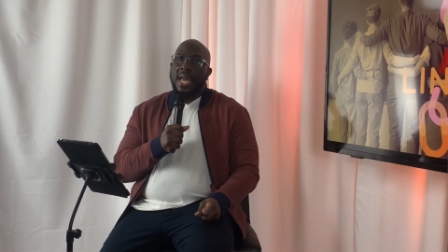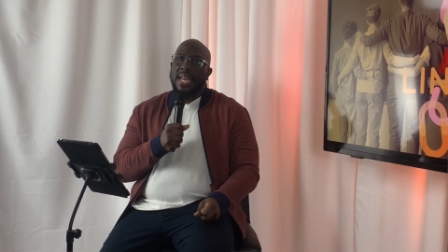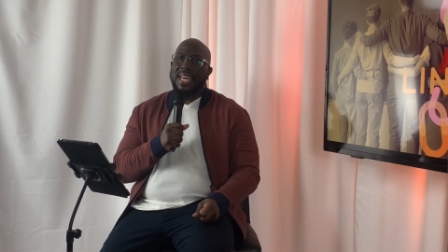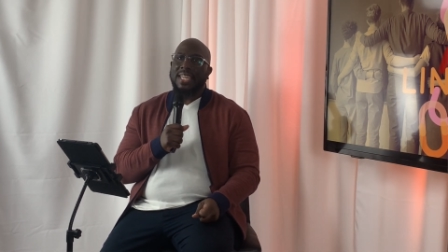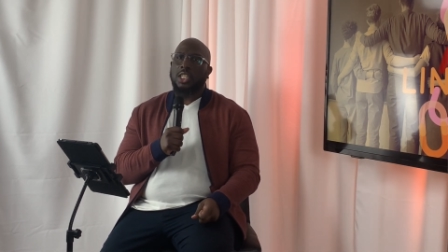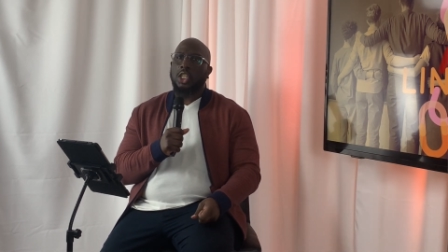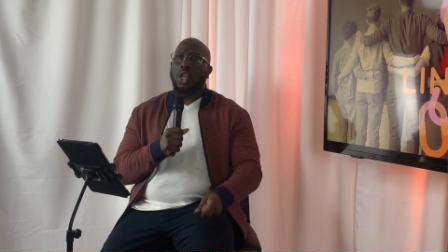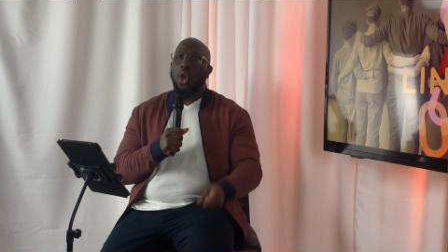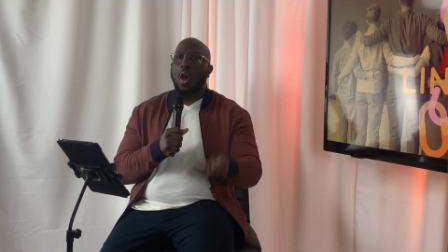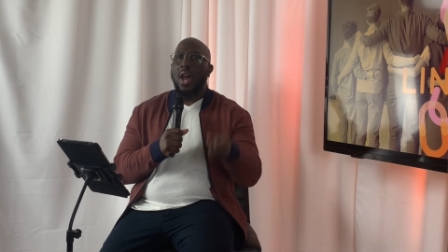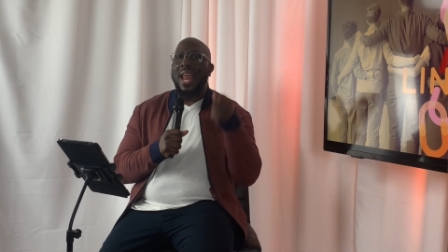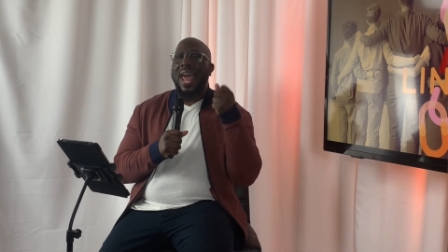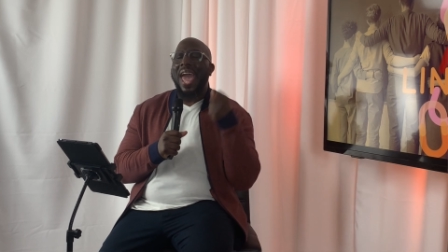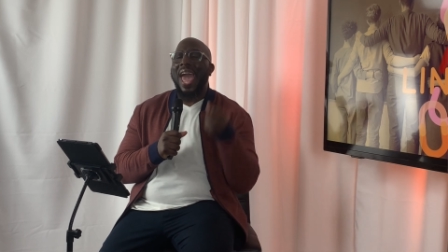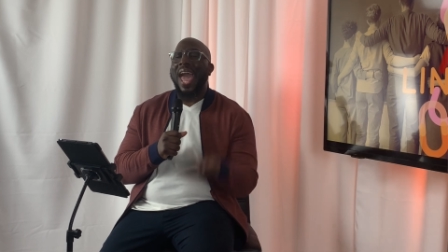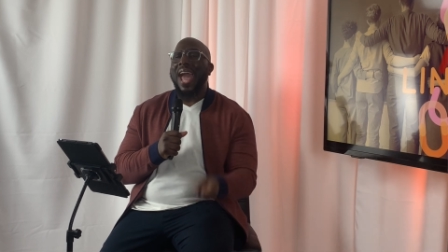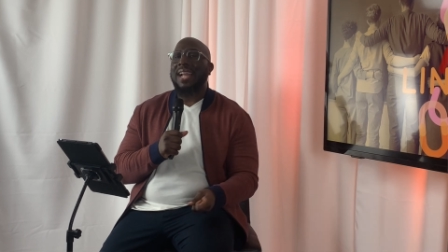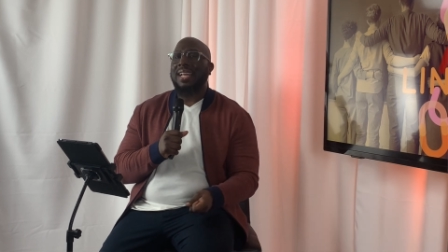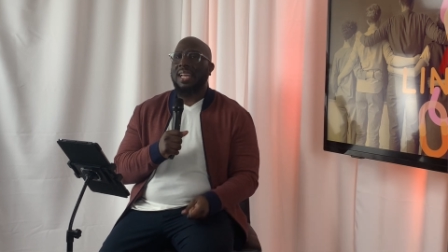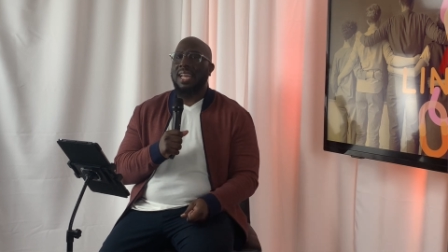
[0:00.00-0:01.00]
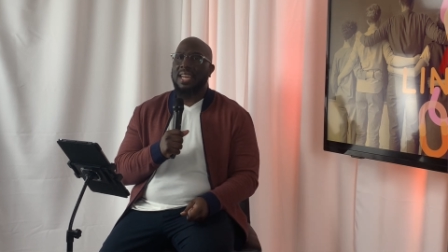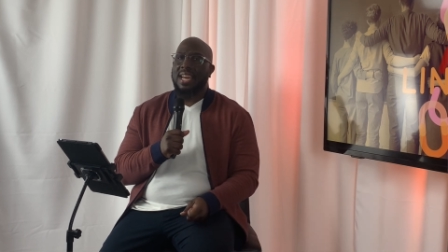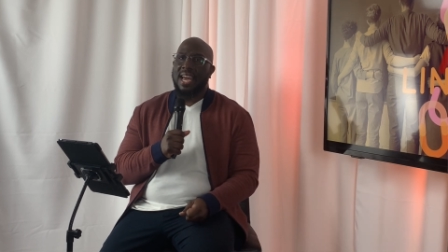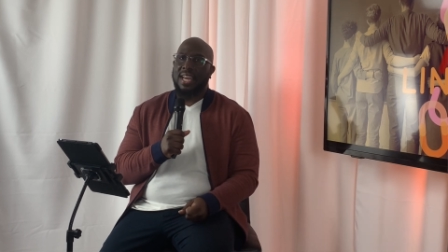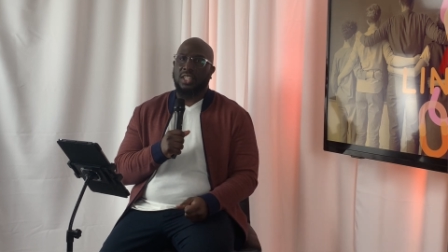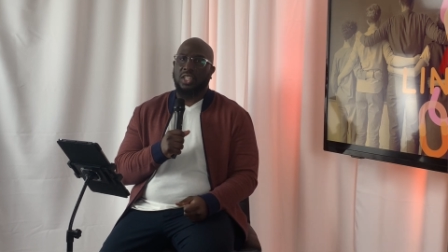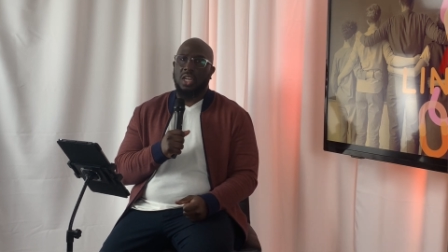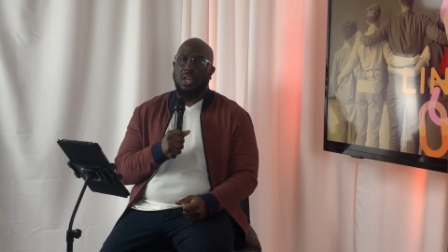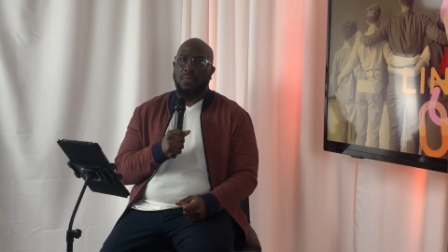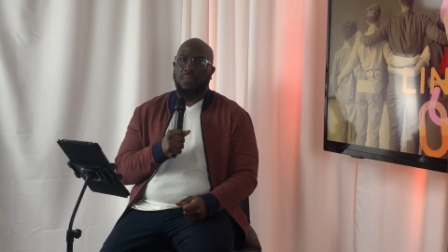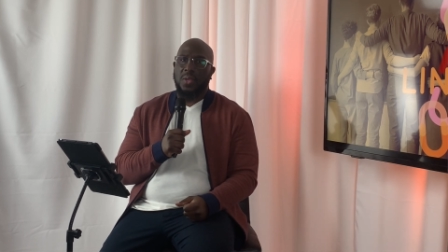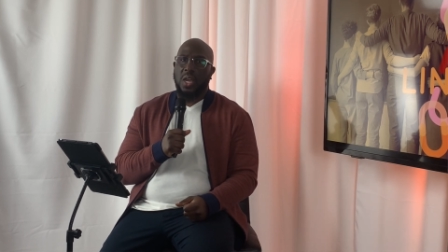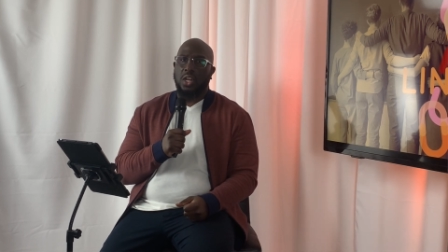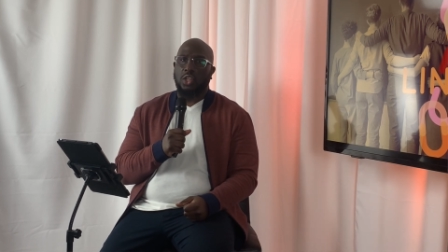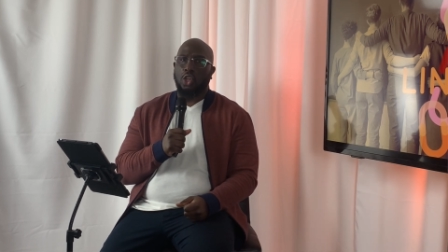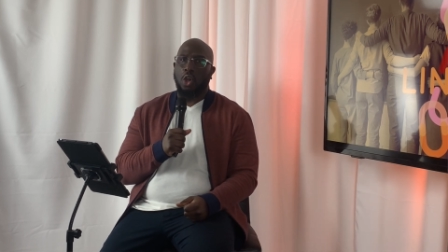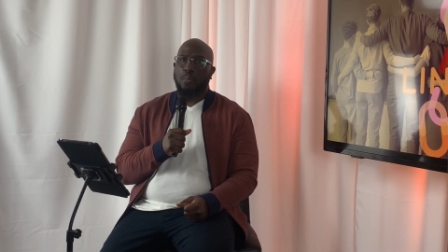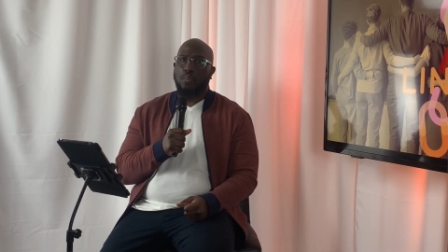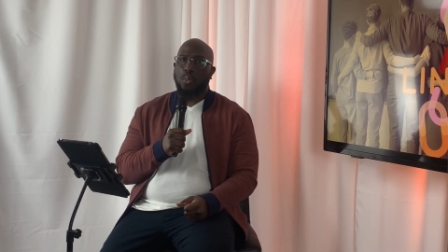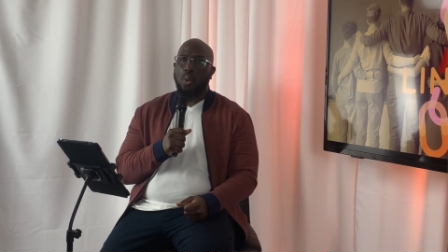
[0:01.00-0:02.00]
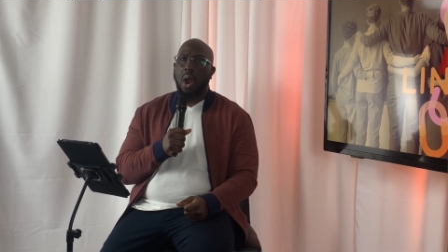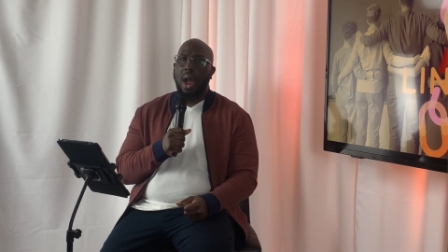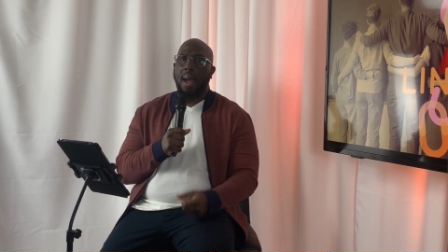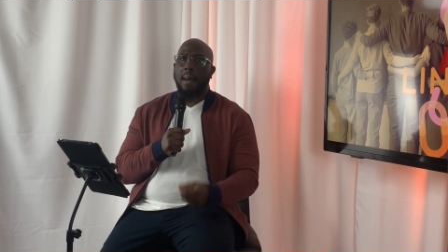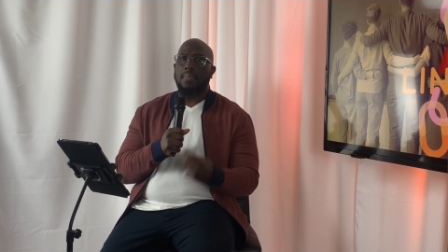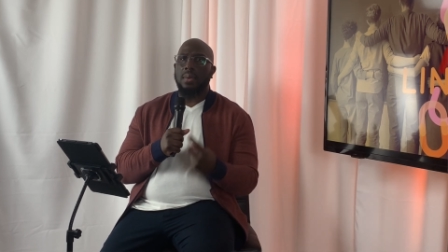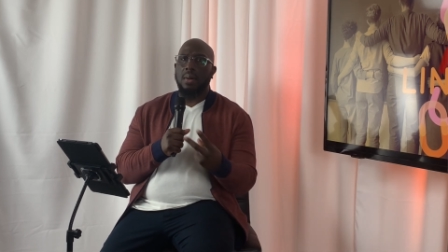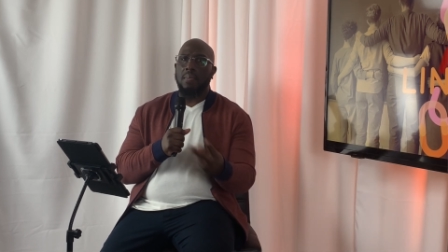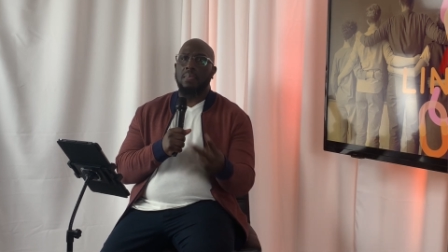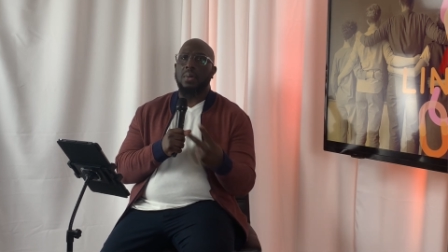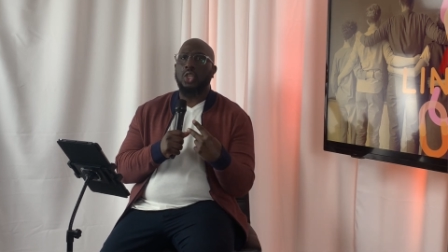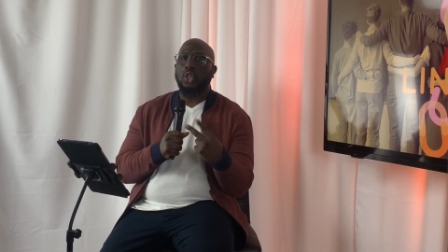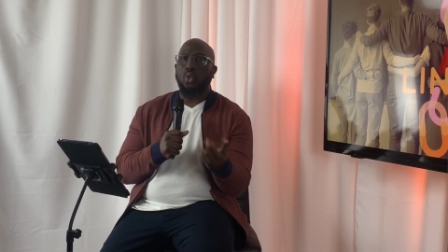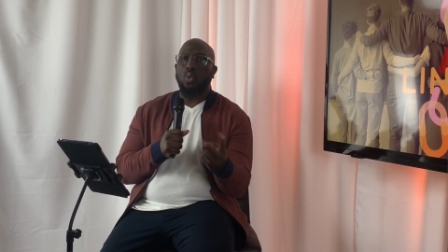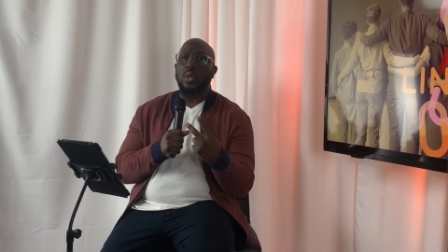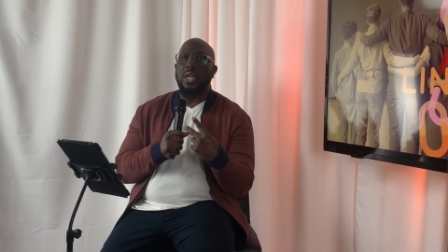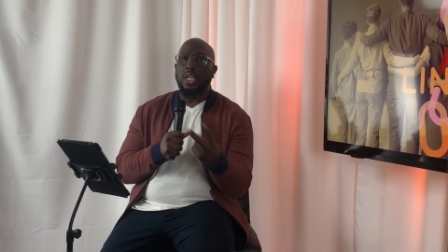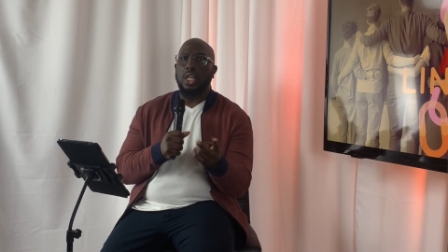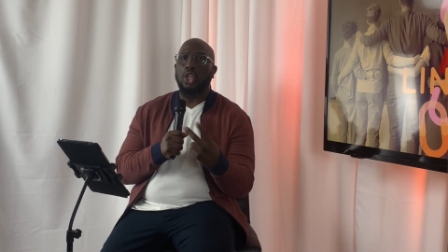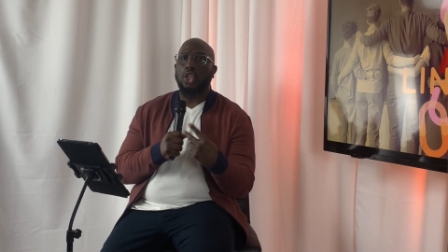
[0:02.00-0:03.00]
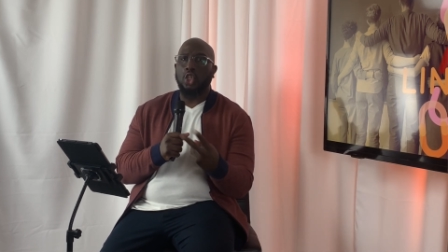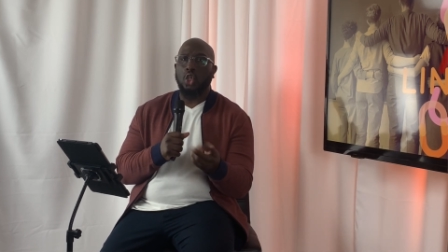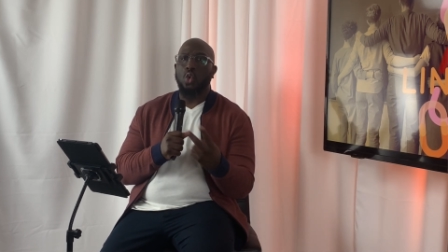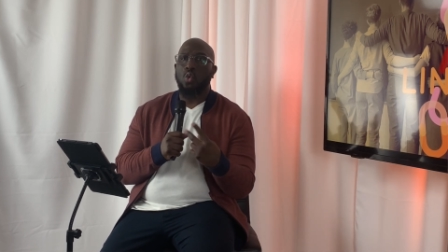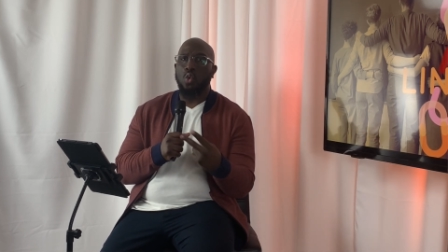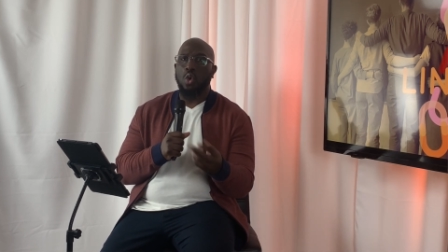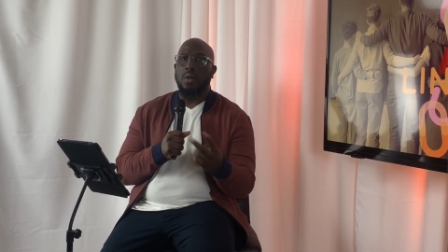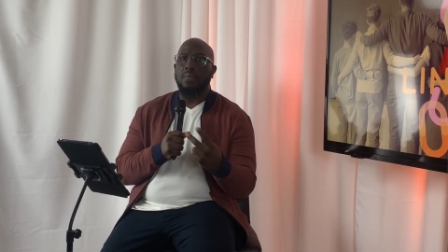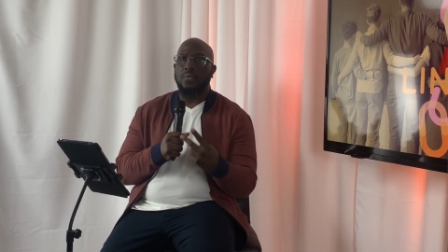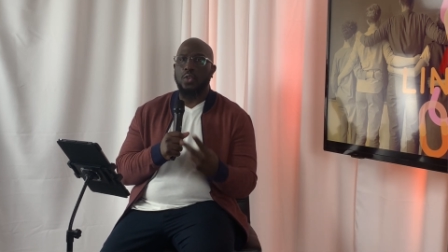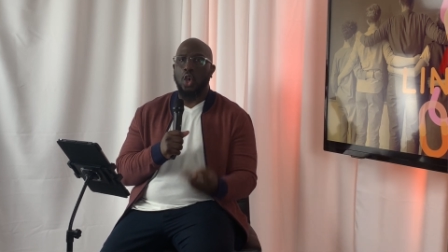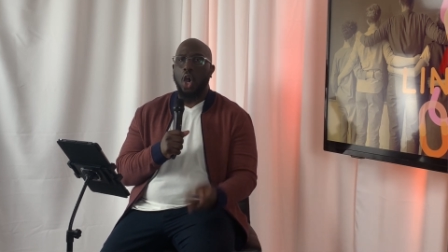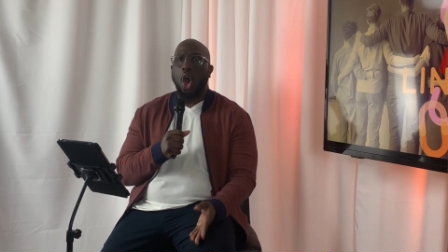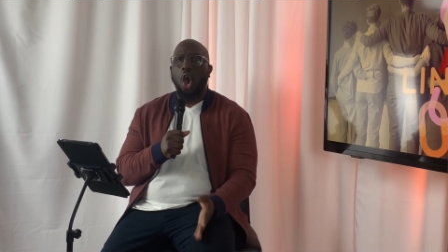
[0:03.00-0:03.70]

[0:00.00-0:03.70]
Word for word: They start acting as if there's a problem between the two of you.